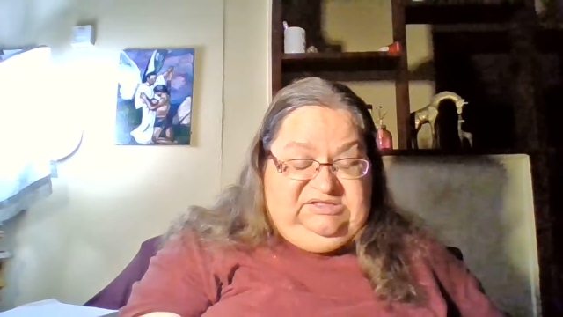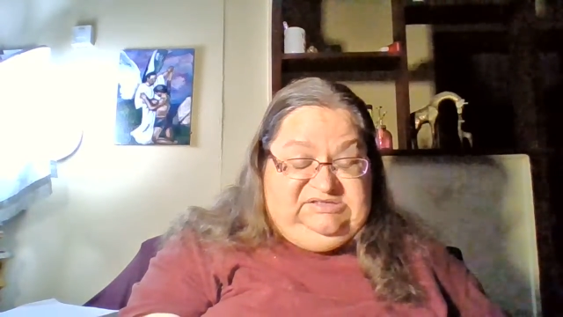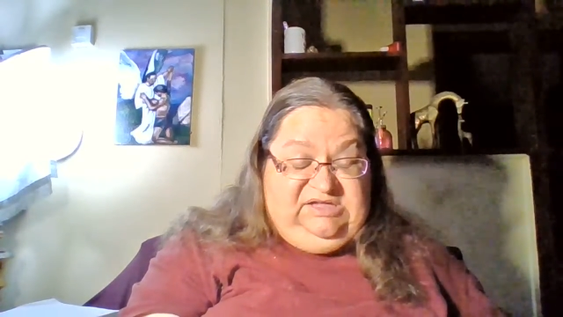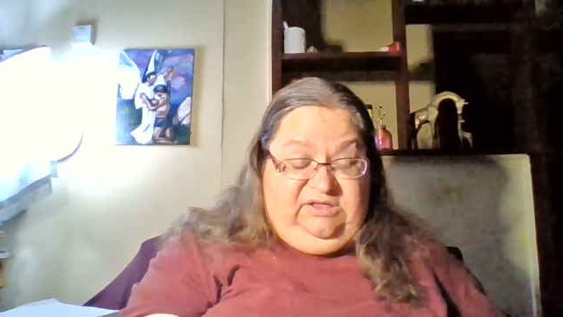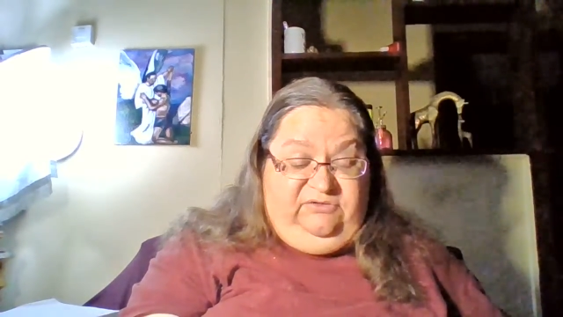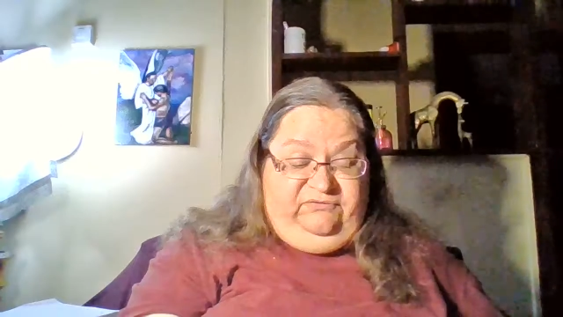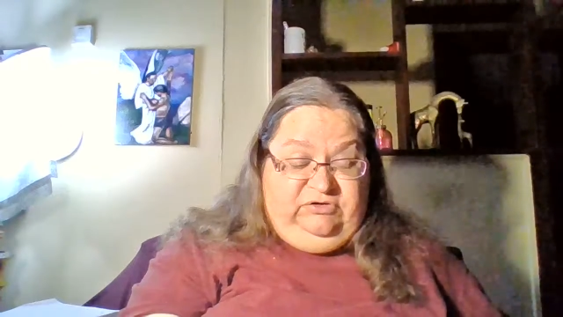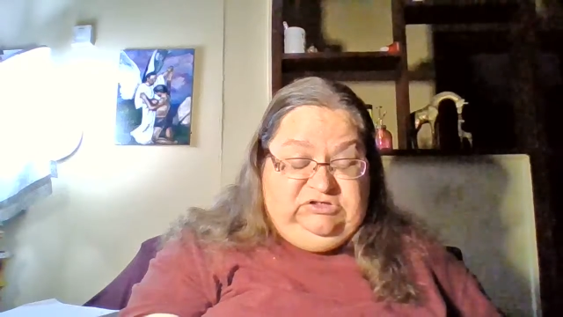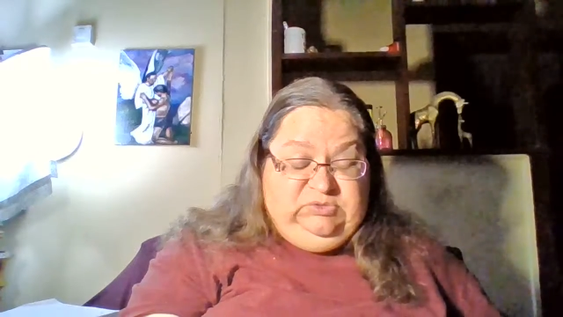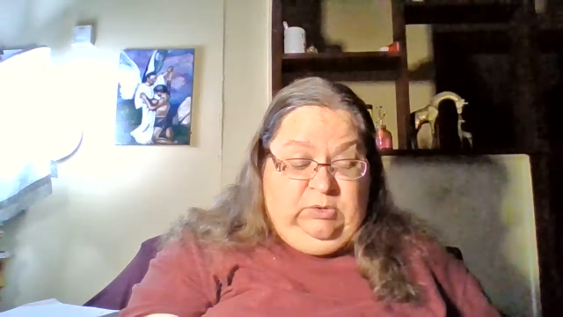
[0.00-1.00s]
Said the
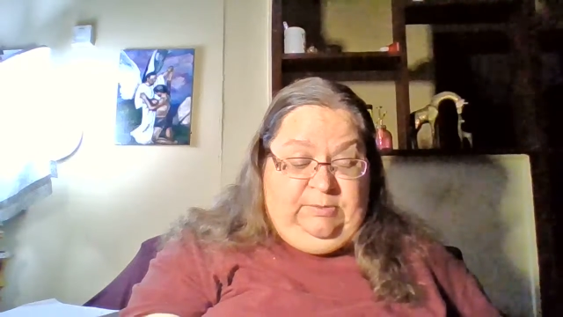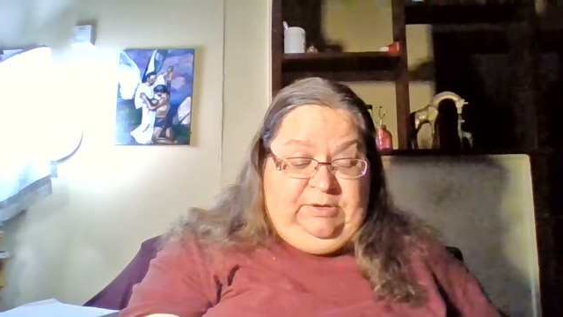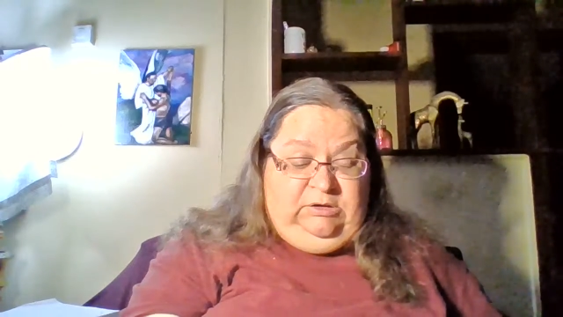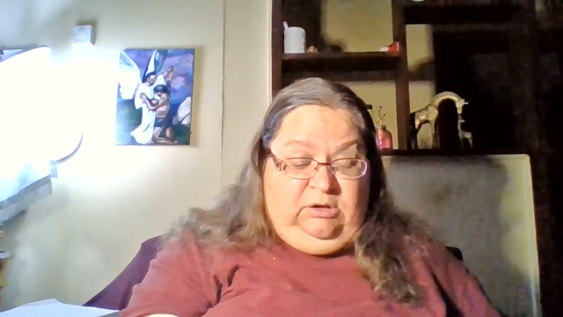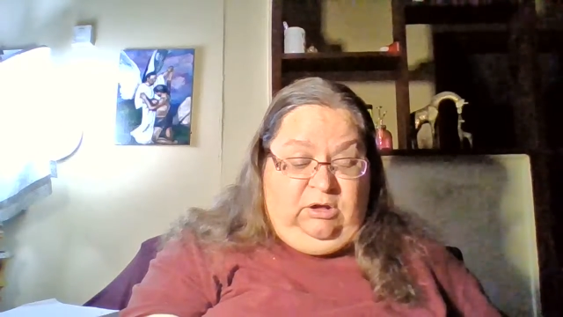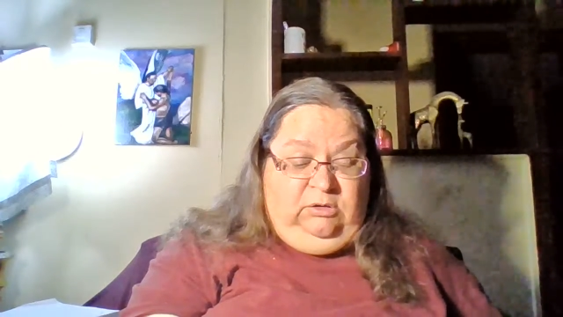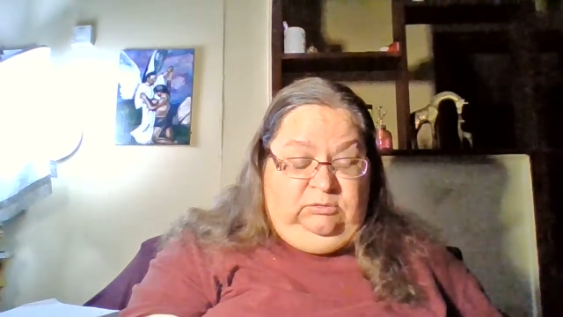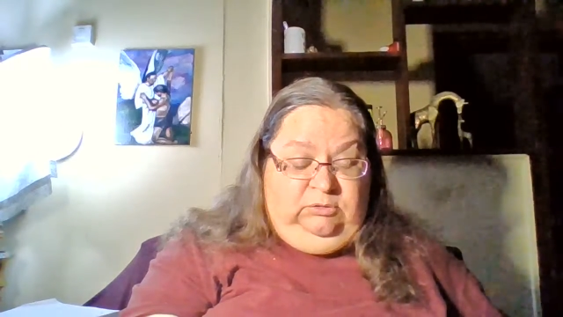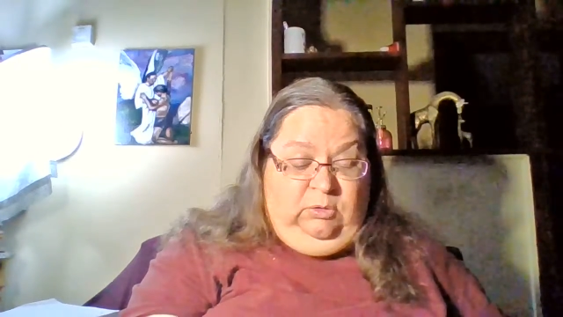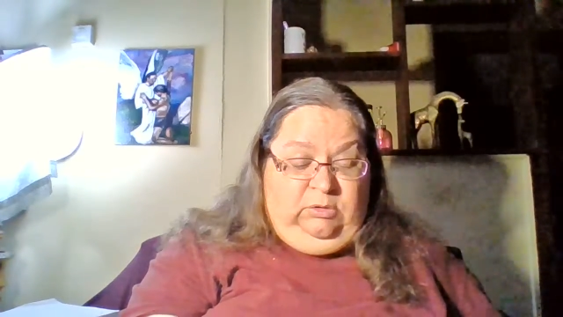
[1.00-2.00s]
first woman, "O
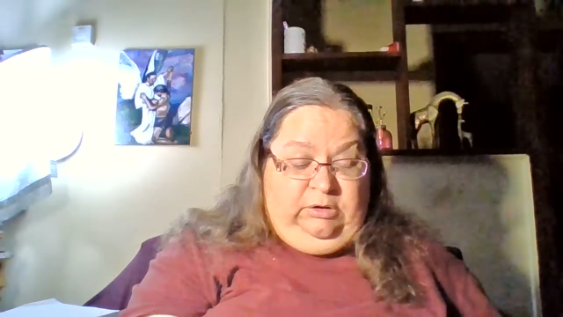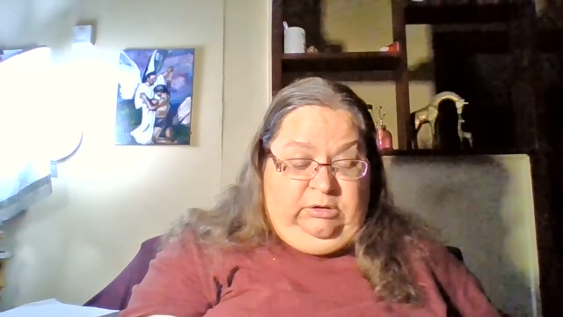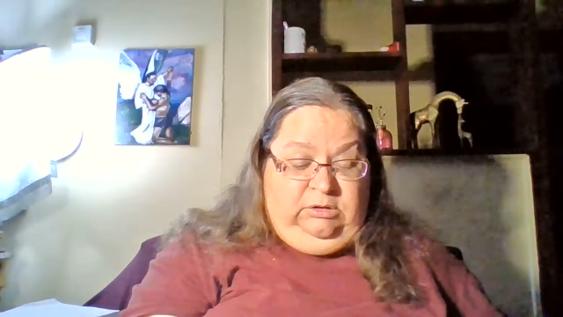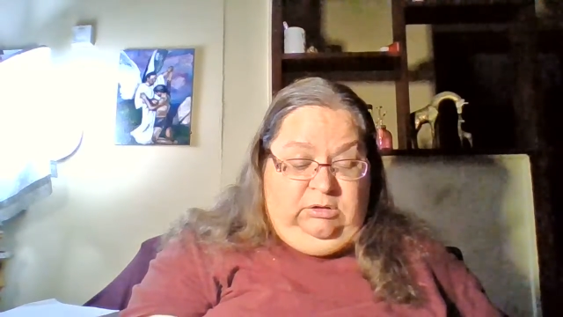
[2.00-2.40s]
Lord,